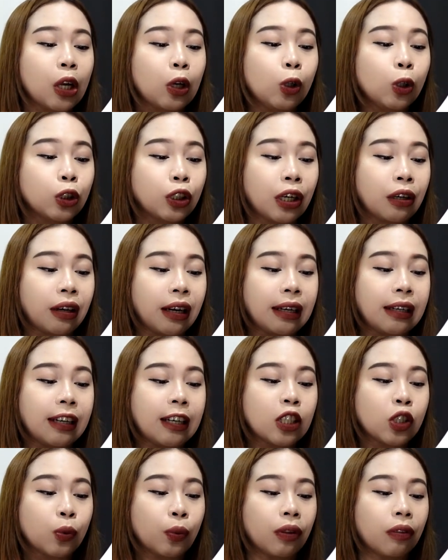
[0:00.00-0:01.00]
Ultra
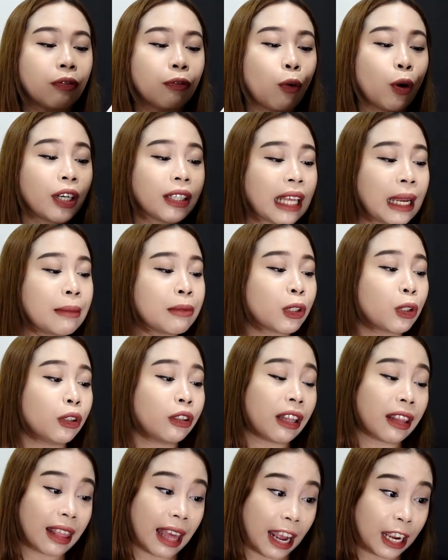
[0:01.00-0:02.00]
Radiance with 4 times
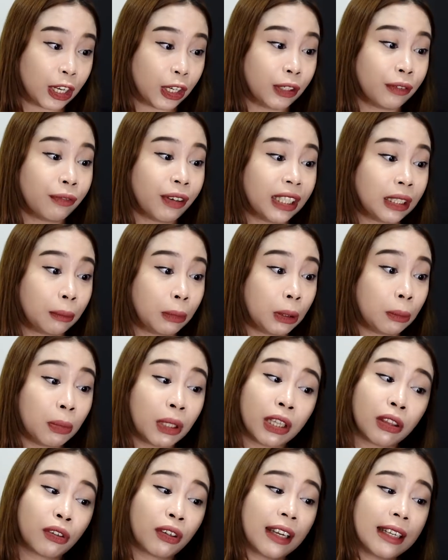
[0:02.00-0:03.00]
glutathione, vitamin
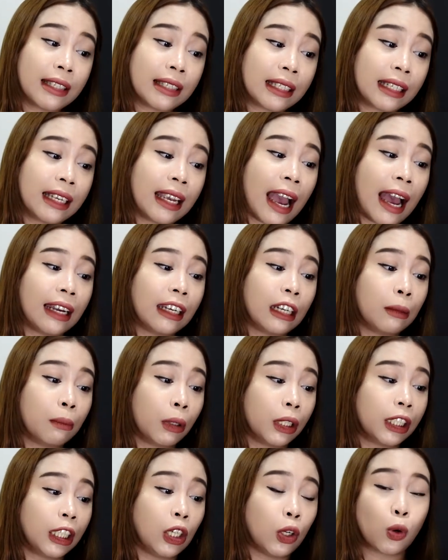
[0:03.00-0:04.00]
B3 and C, hand and
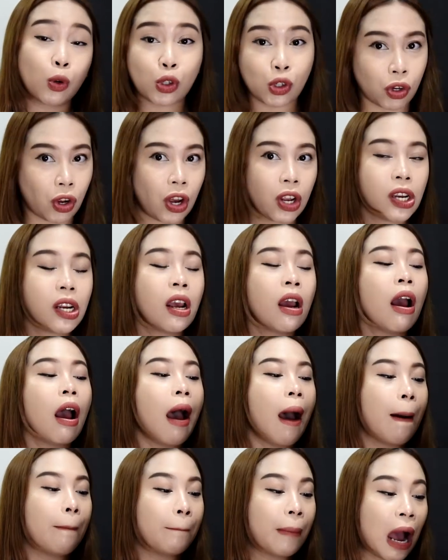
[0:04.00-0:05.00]
body lotion.
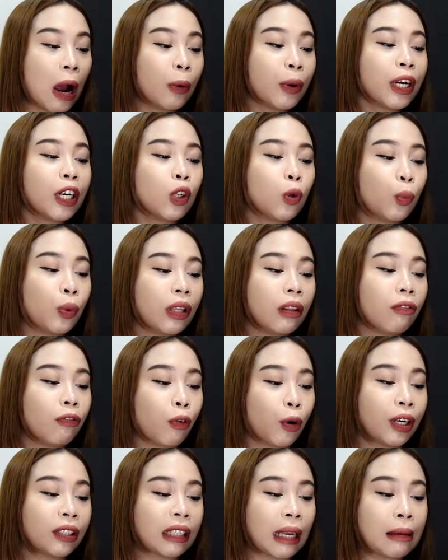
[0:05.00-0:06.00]
Powered with
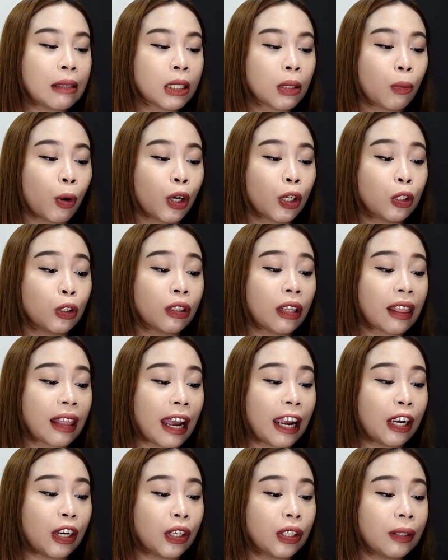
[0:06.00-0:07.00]
4 times more
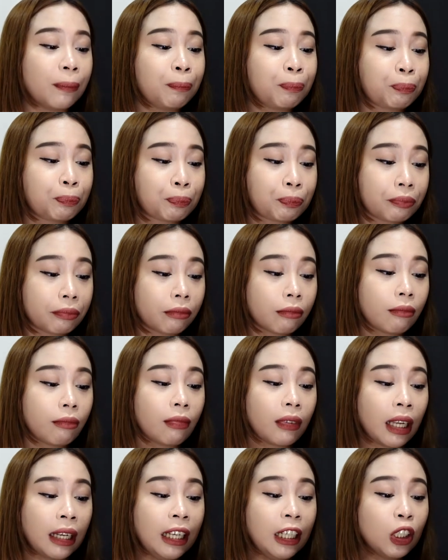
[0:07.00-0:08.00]
glutathione
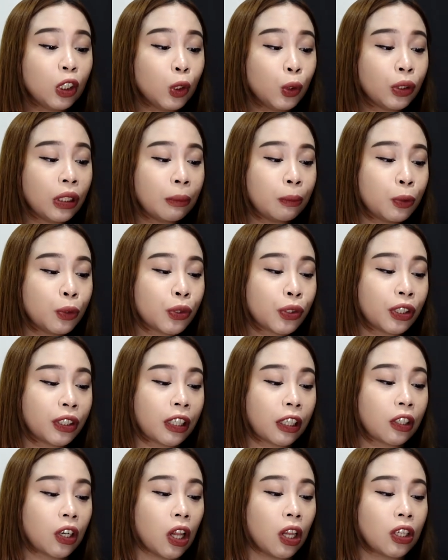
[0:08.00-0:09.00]
and Gluta Booster
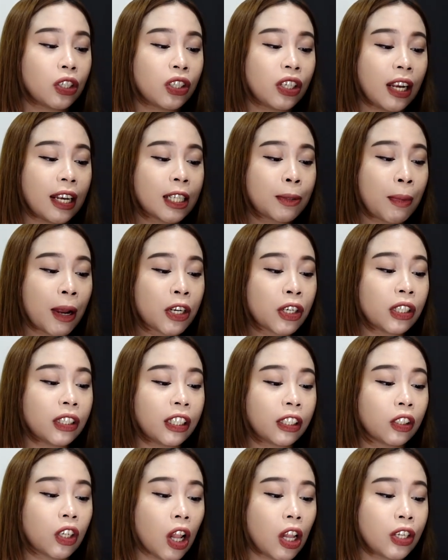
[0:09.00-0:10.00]
technology, a special
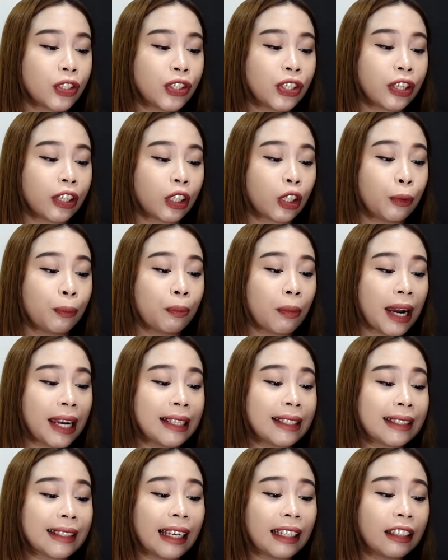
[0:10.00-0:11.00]
technology that
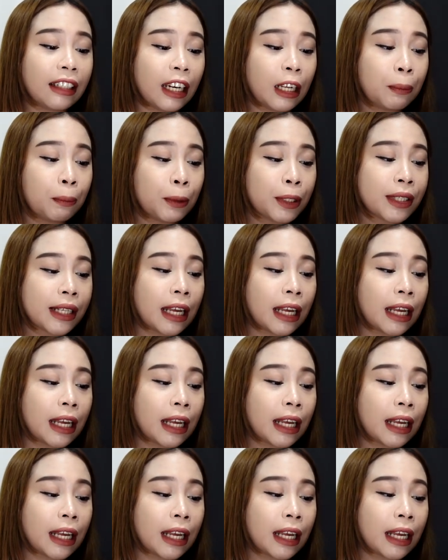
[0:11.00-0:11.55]
combines 99%